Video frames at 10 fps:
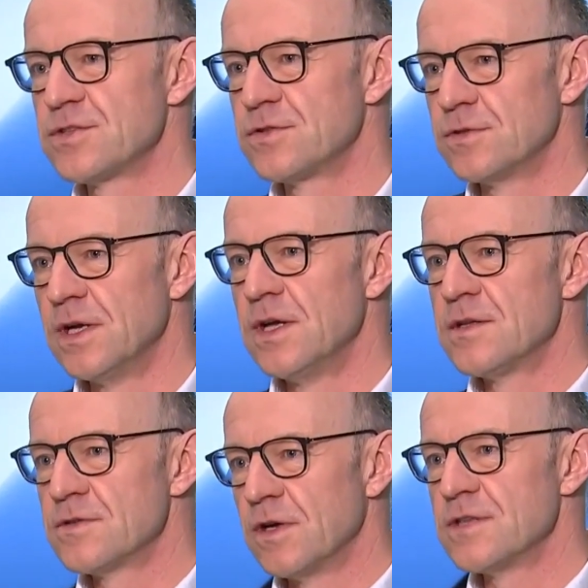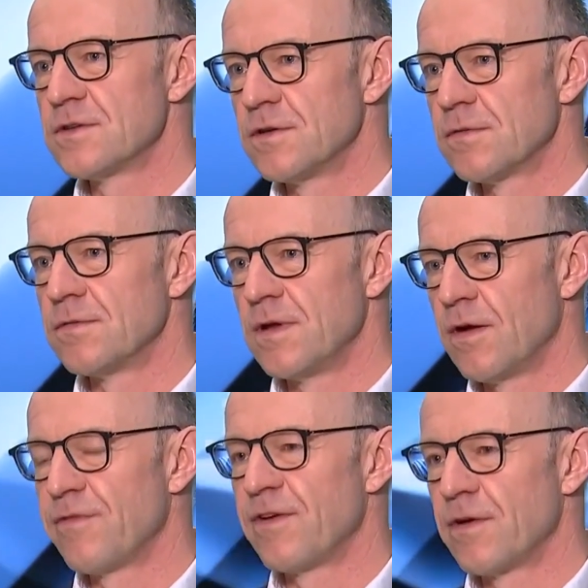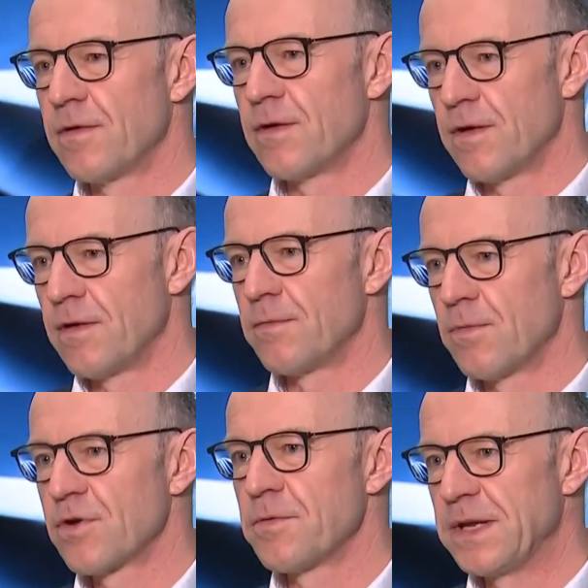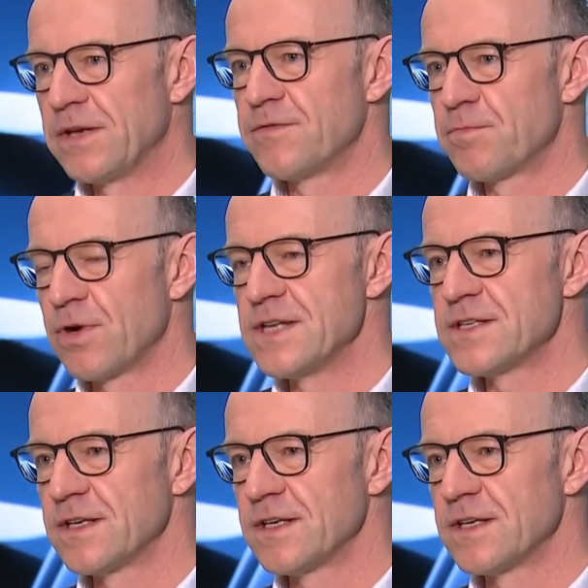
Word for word: to, to also offer uh, more competitive pricing.